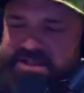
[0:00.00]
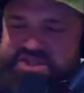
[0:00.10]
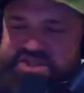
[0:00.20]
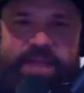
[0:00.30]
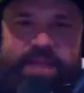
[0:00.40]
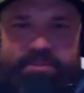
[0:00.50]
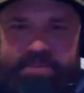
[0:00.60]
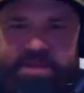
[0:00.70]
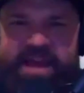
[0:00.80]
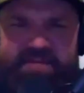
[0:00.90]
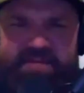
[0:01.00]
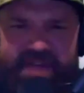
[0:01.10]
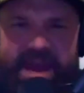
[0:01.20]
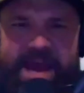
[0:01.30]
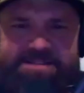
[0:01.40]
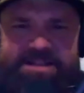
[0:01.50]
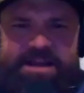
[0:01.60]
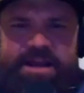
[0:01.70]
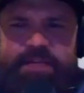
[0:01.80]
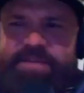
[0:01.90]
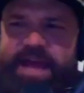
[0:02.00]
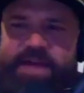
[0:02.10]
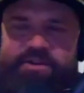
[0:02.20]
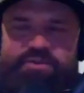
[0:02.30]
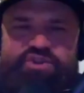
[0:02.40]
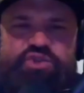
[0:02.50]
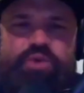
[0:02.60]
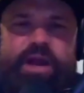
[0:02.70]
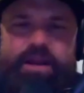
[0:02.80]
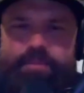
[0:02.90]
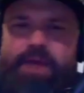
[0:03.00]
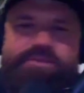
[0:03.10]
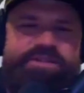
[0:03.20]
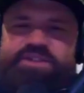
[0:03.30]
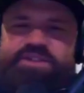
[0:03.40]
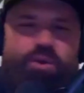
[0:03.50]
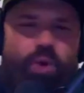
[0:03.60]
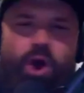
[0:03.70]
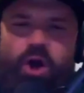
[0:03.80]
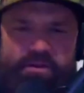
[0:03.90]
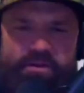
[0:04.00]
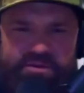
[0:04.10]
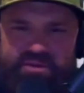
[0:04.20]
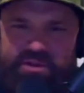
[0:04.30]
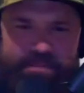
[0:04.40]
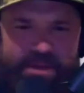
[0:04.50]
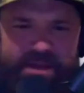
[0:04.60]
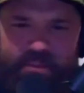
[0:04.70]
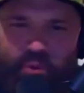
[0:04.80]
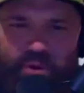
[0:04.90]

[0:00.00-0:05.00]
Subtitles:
in shape to be that fast, but that dude shredded mountains, and so do all of those Olympic and